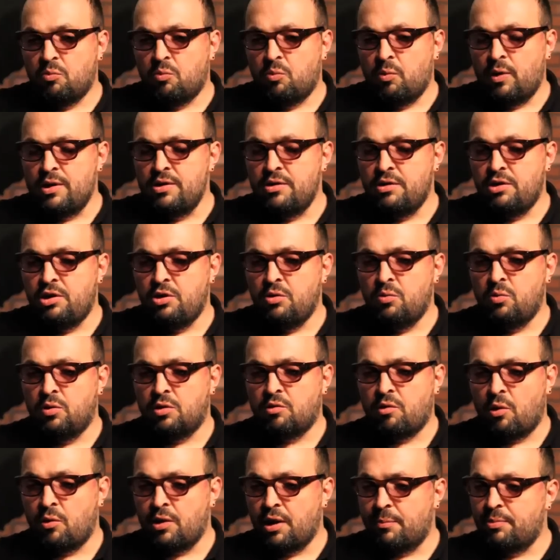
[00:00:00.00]
When you
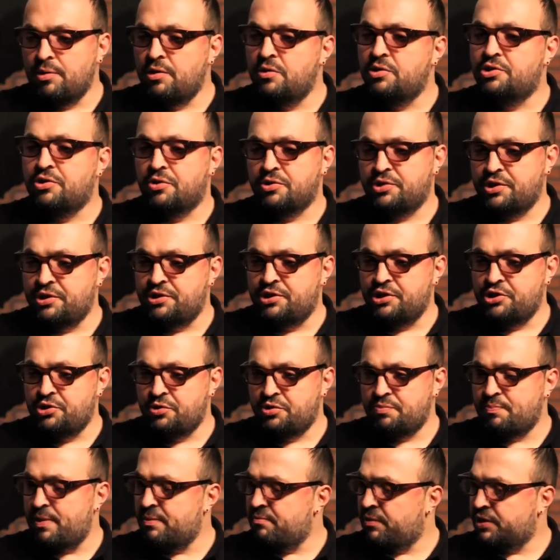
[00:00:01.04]
were growing up in New Jersey, did
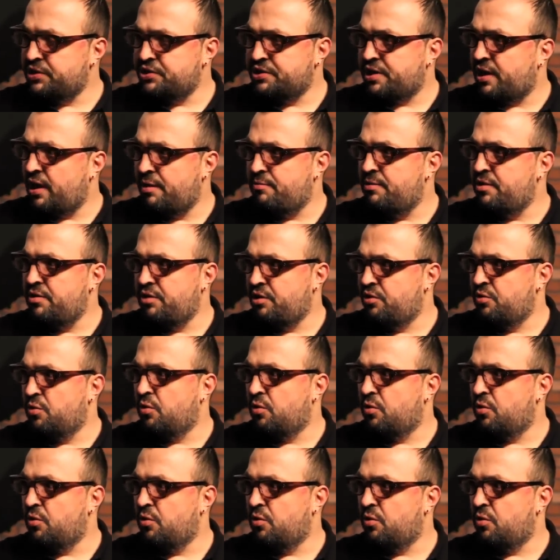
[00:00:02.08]
you spend much time in New